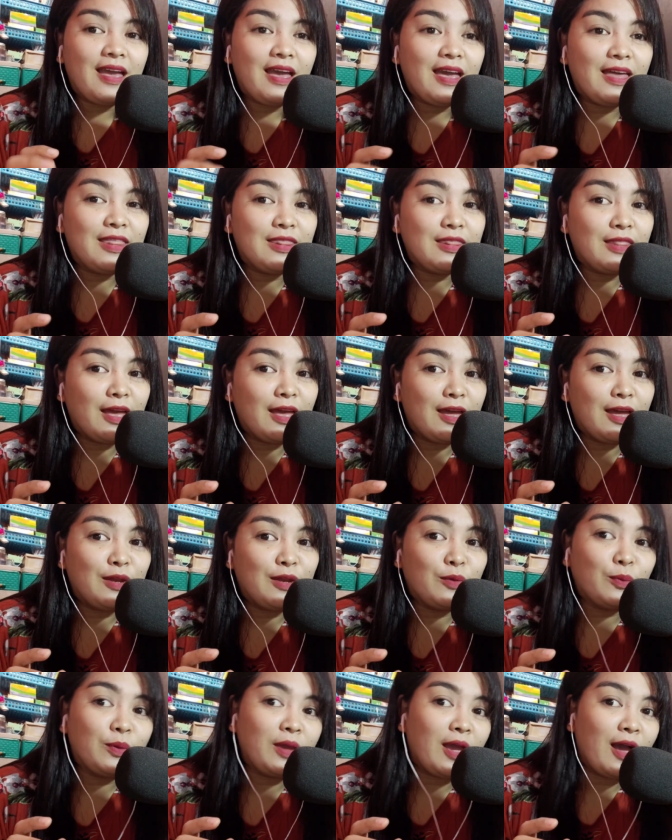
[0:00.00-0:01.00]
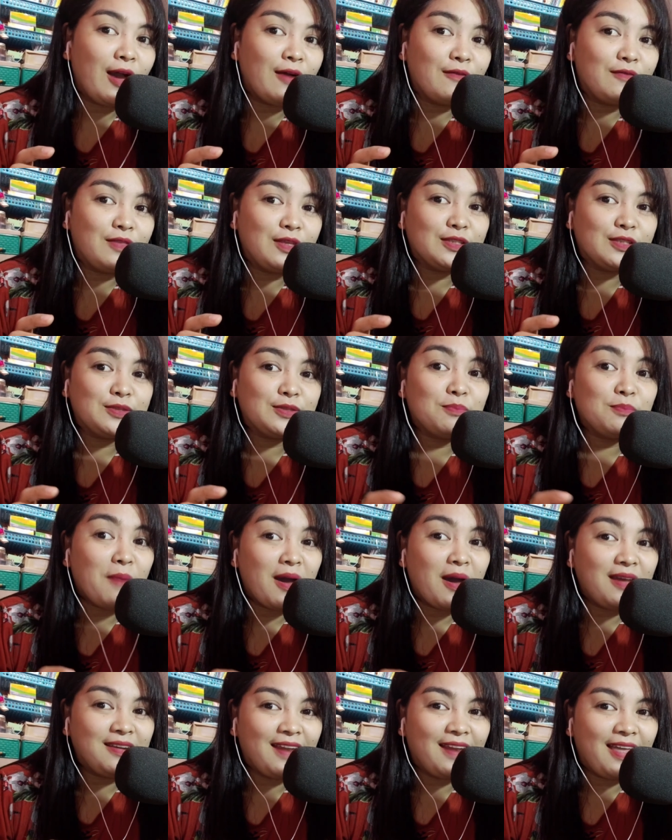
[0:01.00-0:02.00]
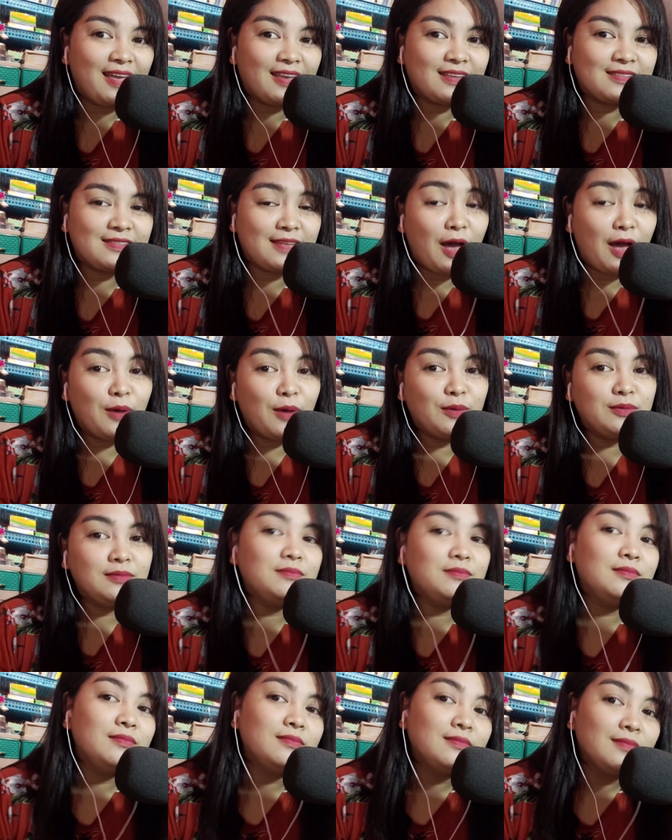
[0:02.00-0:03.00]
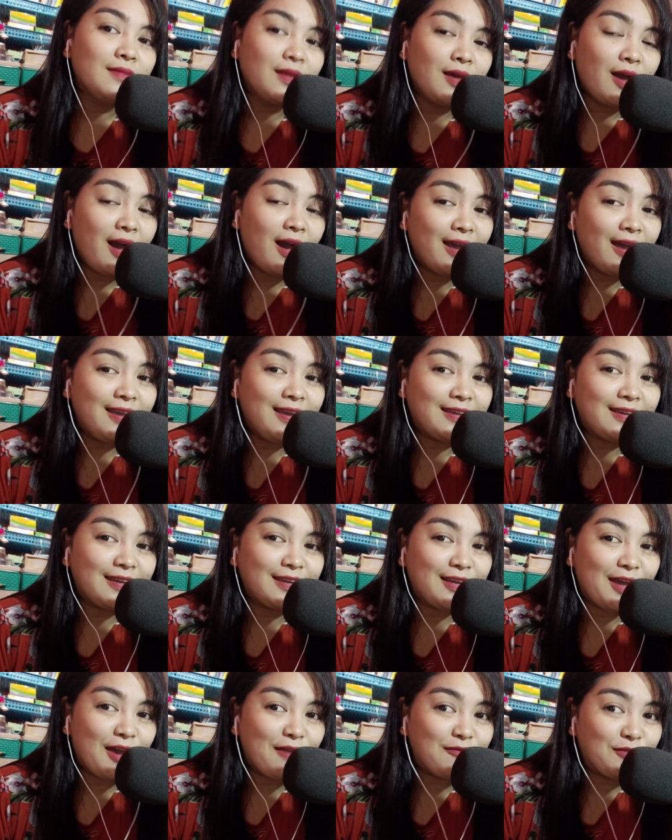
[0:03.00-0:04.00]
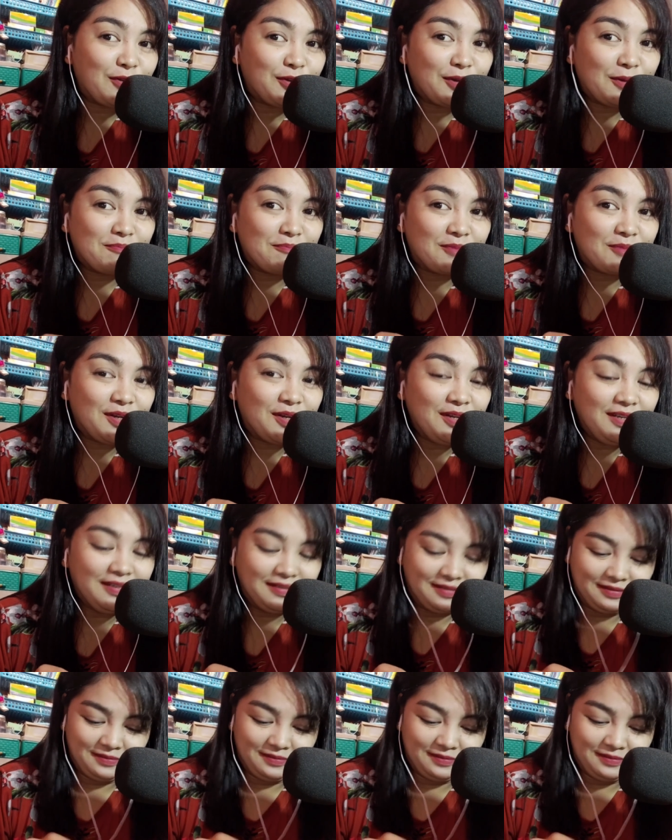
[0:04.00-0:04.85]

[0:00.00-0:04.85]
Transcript: And then we have this man-like sound. Hi, can I have your number?